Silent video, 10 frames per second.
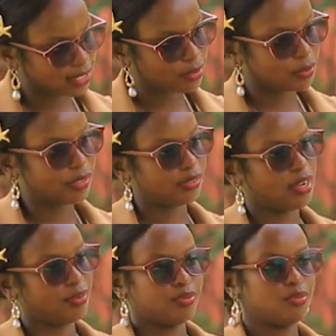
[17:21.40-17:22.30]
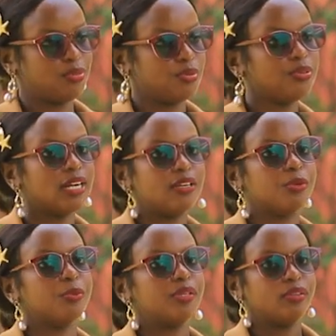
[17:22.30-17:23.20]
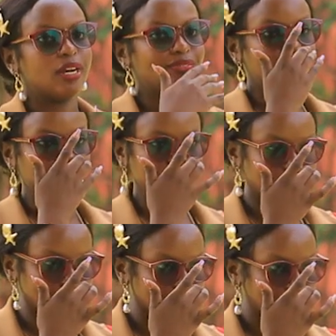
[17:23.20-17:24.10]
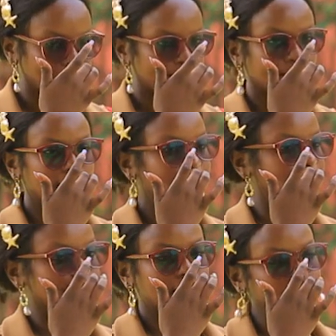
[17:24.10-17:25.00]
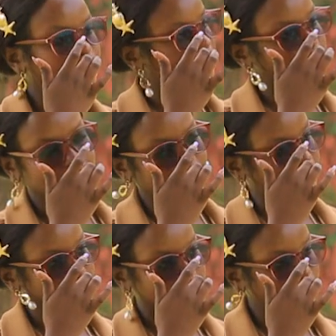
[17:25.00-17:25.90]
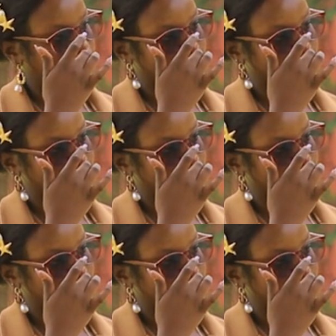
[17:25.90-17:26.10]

and know what you have to do and know when you have to do it, and that is how you get things done.